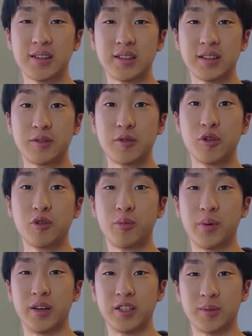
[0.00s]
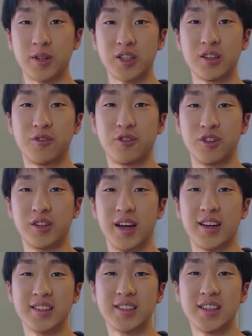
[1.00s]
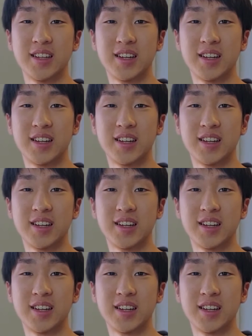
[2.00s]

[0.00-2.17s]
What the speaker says: this video will be especially for you guys.